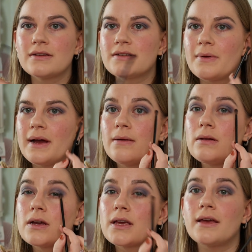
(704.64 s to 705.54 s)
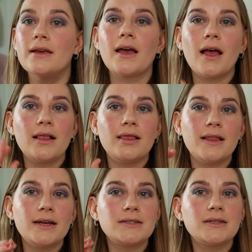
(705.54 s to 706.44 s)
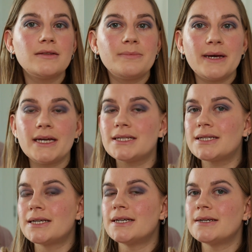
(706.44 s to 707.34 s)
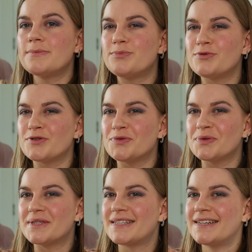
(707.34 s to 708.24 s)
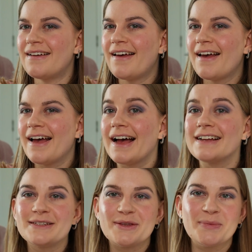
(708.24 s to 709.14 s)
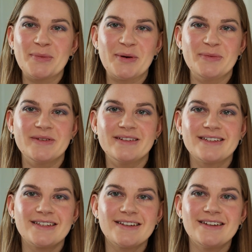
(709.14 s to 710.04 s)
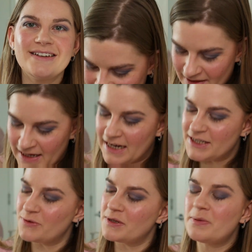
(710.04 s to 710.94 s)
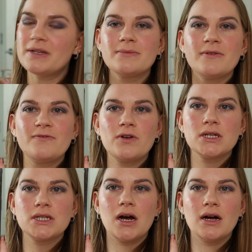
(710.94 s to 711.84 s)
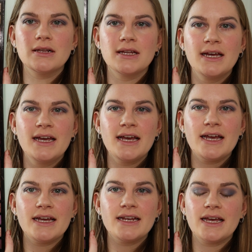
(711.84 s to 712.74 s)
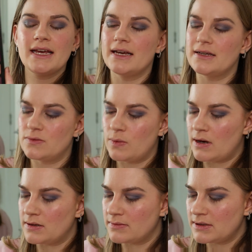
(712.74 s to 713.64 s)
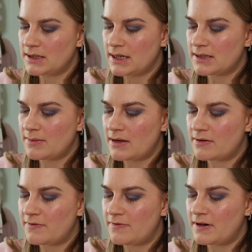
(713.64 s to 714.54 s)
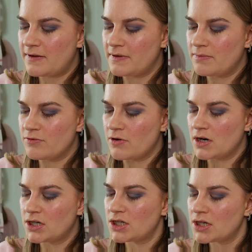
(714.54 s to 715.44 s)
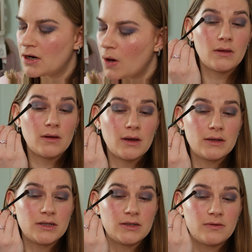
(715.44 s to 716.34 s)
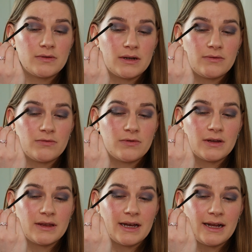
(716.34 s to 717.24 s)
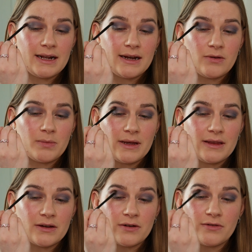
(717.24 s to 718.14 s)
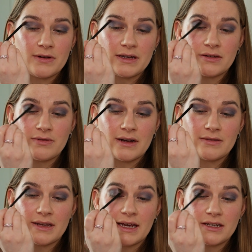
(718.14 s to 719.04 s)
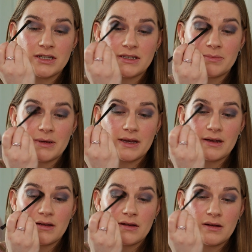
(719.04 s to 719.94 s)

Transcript: So I am looking a little bit bruised at the moment. I do want to put some of Volatile in here as well, so I'm going to take some of that on a fluffy brush and just sort of like run that a little bit in the crease, round the edges a bit,